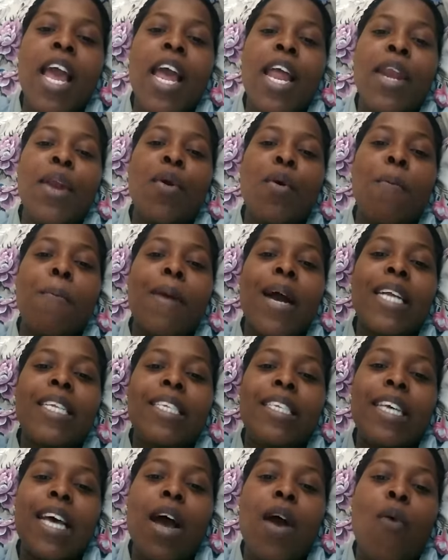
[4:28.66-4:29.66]
No
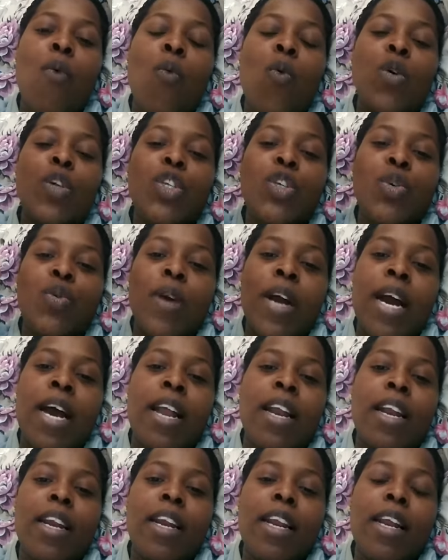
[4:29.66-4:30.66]
matter what you
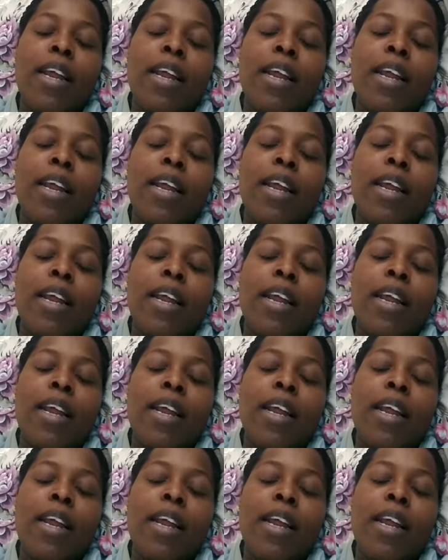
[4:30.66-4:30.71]
are,